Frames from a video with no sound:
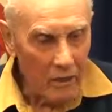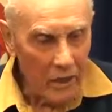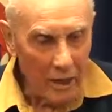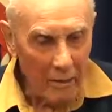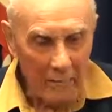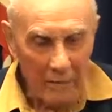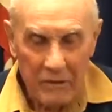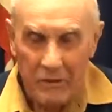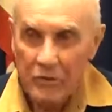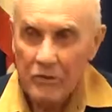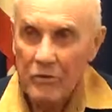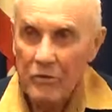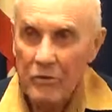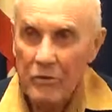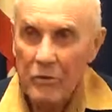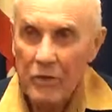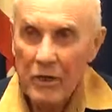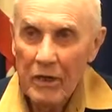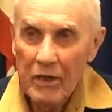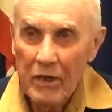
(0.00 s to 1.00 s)
comics
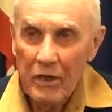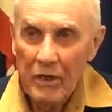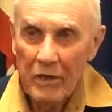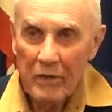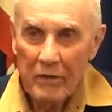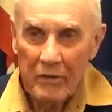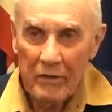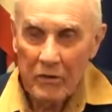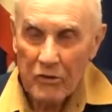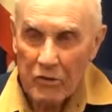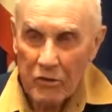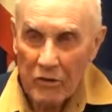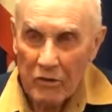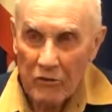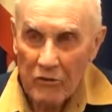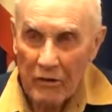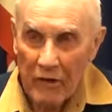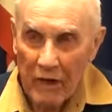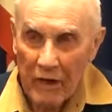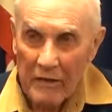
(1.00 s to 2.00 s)
to the
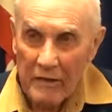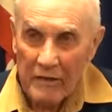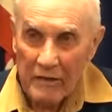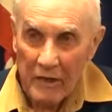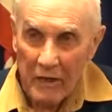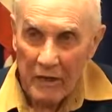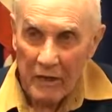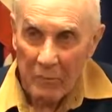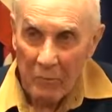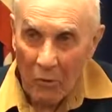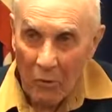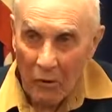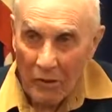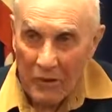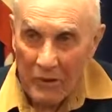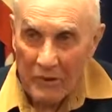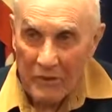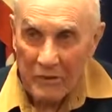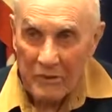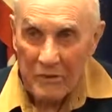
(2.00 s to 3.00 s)
children on Sunday
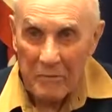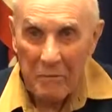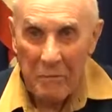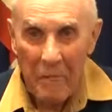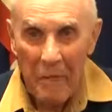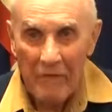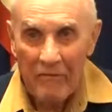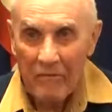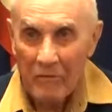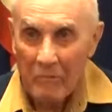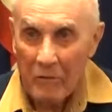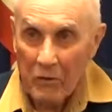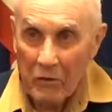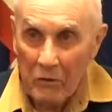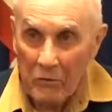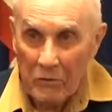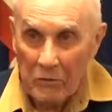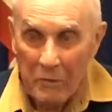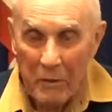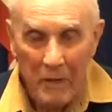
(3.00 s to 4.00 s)
mornings from the
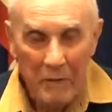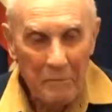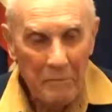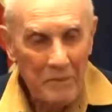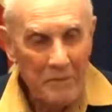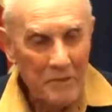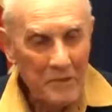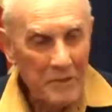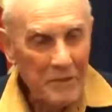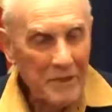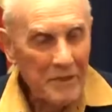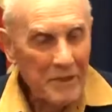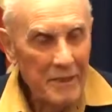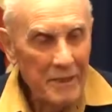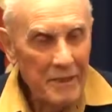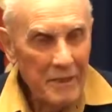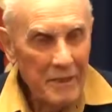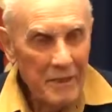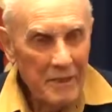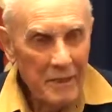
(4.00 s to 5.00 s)
newspapers.
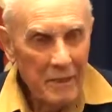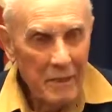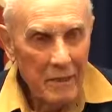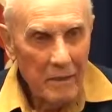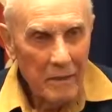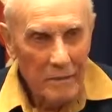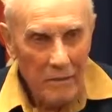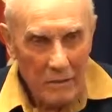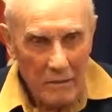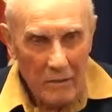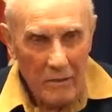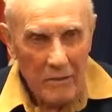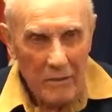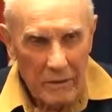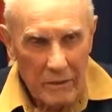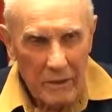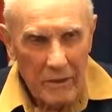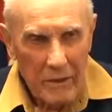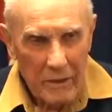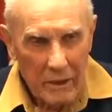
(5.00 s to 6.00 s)
So
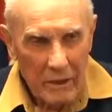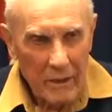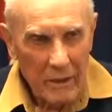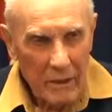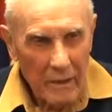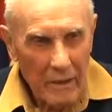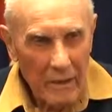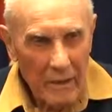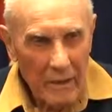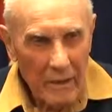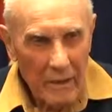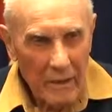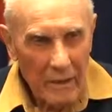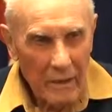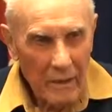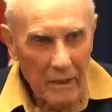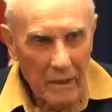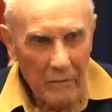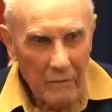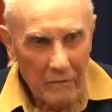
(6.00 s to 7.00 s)
yeah,
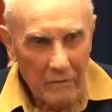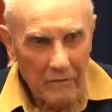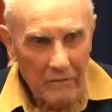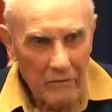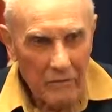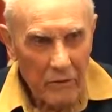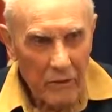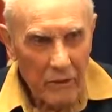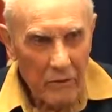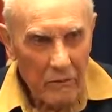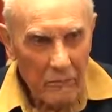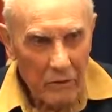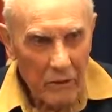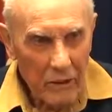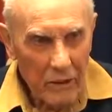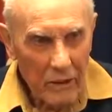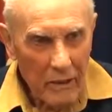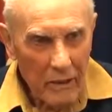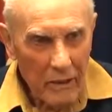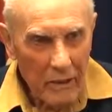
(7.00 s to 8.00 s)
he was a
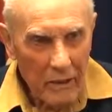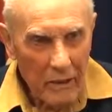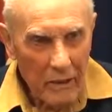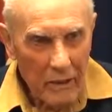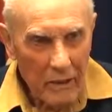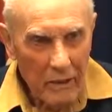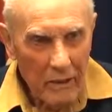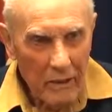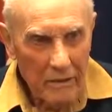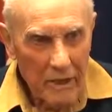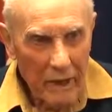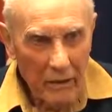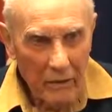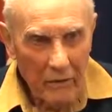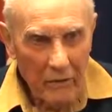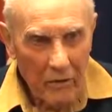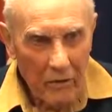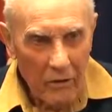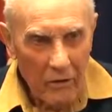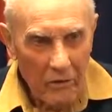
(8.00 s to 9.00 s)
really
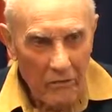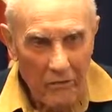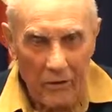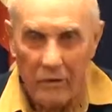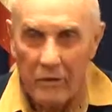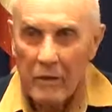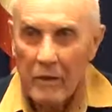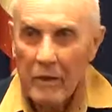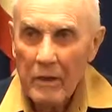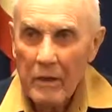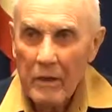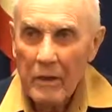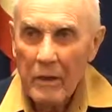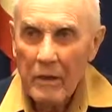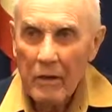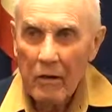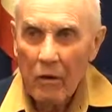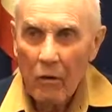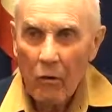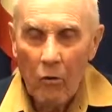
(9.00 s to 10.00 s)
down-to-earth
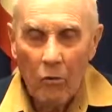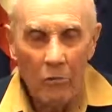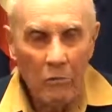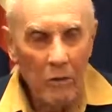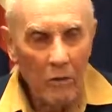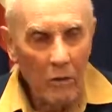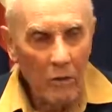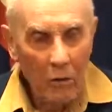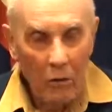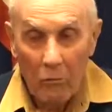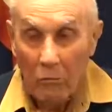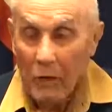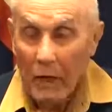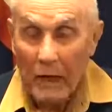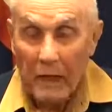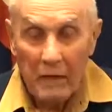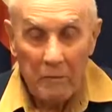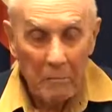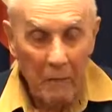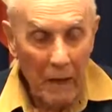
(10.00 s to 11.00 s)
and
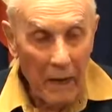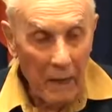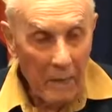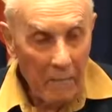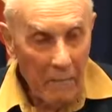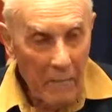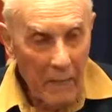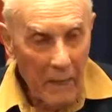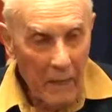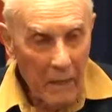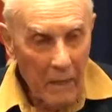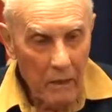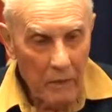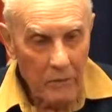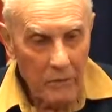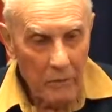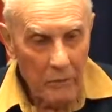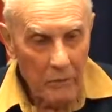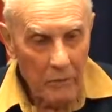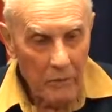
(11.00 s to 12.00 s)
home-like man.
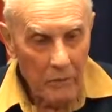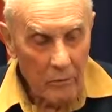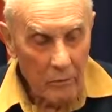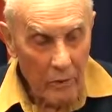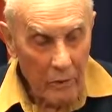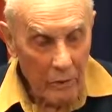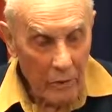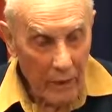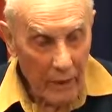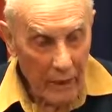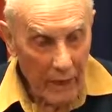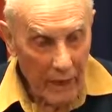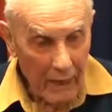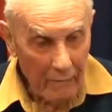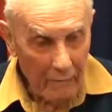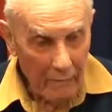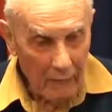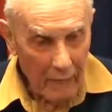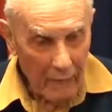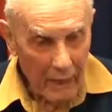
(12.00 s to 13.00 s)
So we're quite
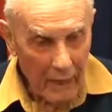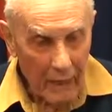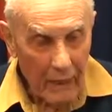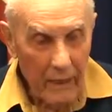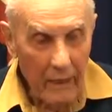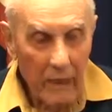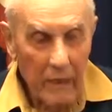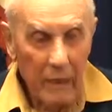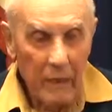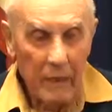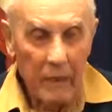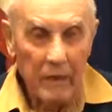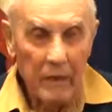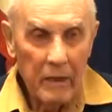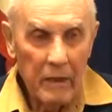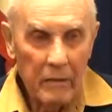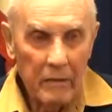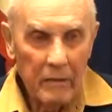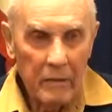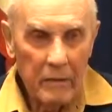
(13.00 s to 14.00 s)
happy with that.
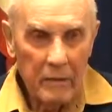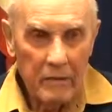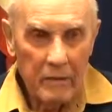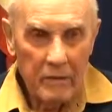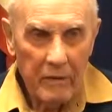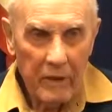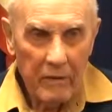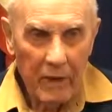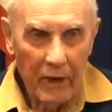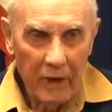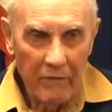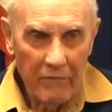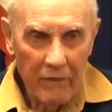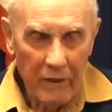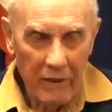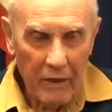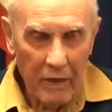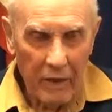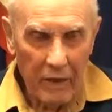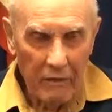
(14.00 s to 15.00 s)
And to have
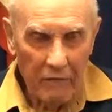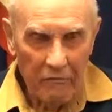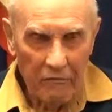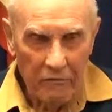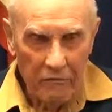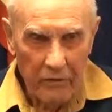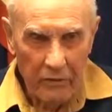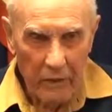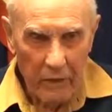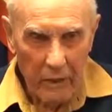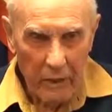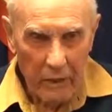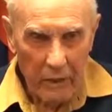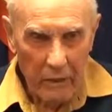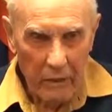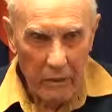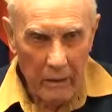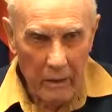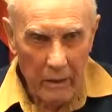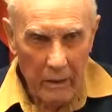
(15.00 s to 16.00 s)
that kind of
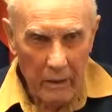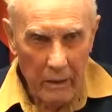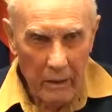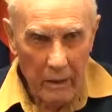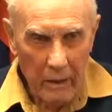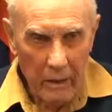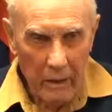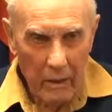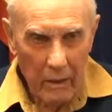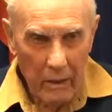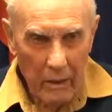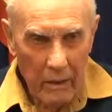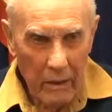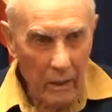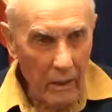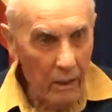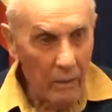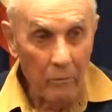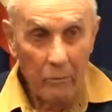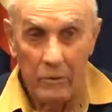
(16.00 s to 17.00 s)
feeling,
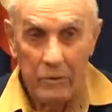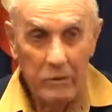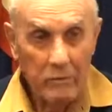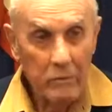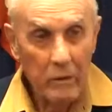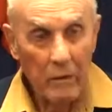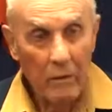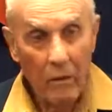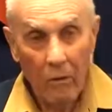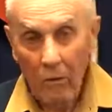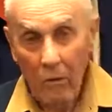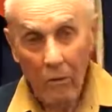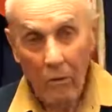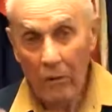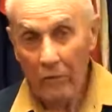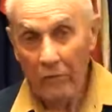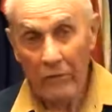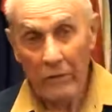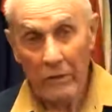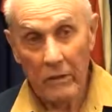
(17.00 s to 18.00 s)
and it was
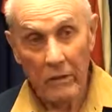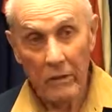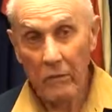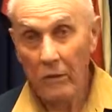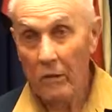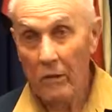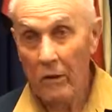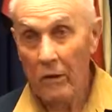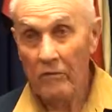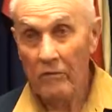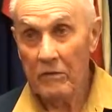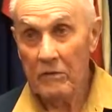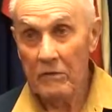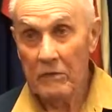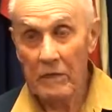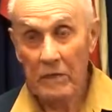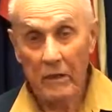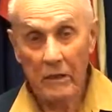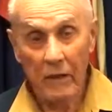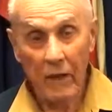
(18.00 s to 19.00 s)
all over the
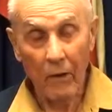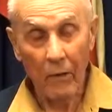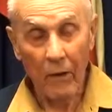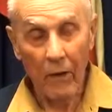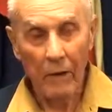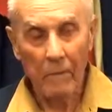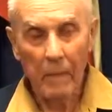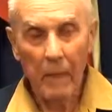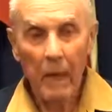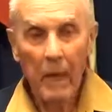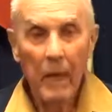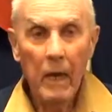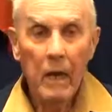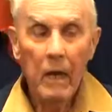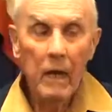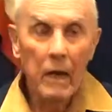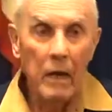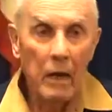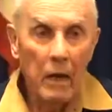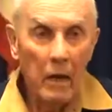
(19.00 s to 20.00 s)
city that way,
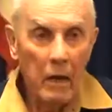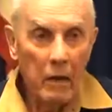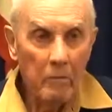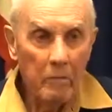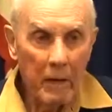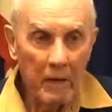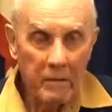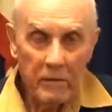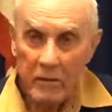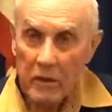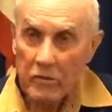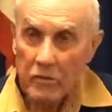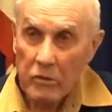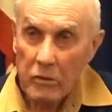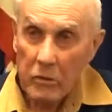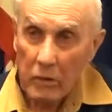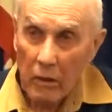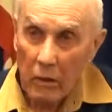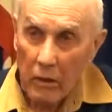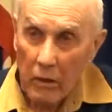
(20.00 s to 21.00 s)
about such
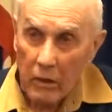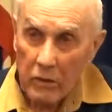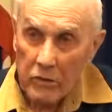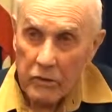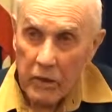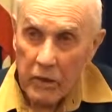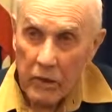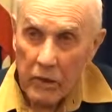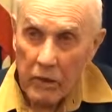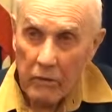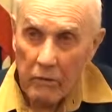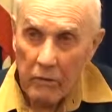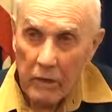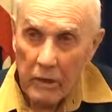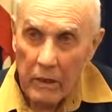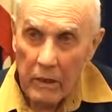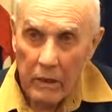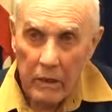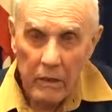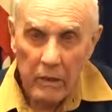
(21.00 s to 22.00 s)
a large
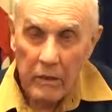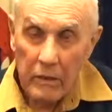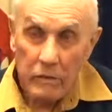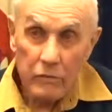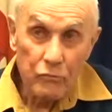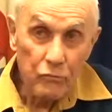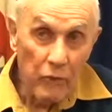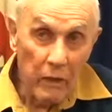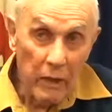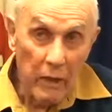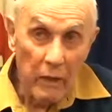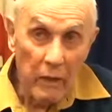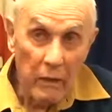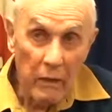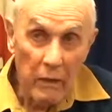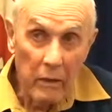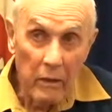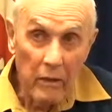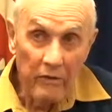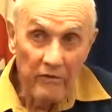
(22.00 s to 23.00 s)
area is
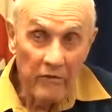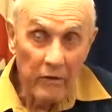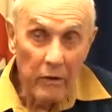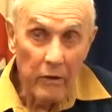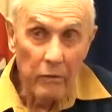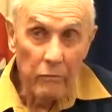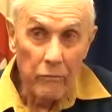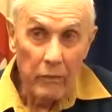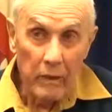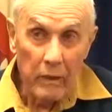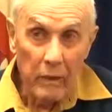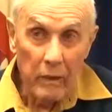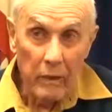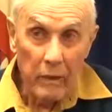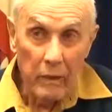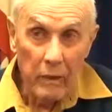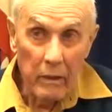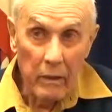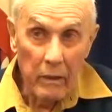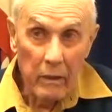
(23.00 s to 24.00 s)
rare, very
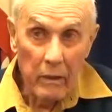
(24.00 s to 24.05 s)
rare.